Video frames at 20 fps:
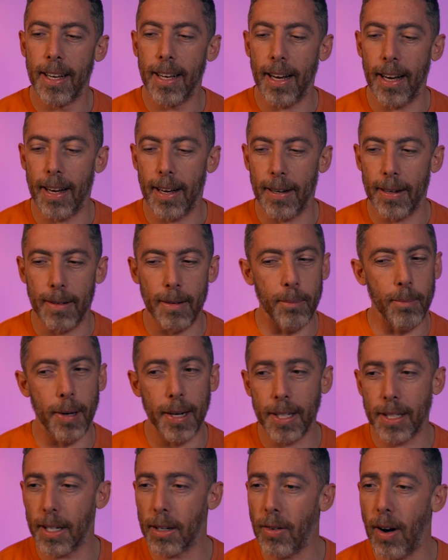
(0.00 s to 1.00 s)
But
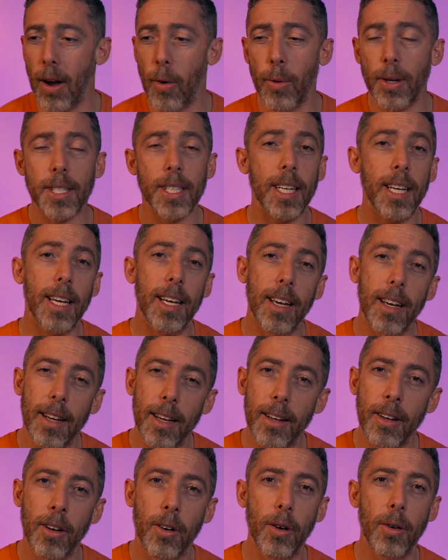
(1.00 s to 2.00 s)
it's a great whiskey,
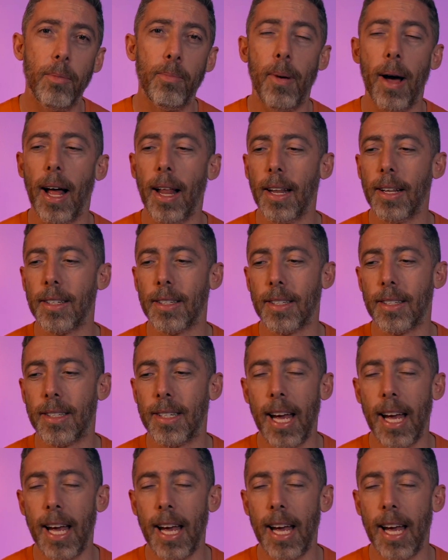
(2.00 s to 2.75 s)
good balanced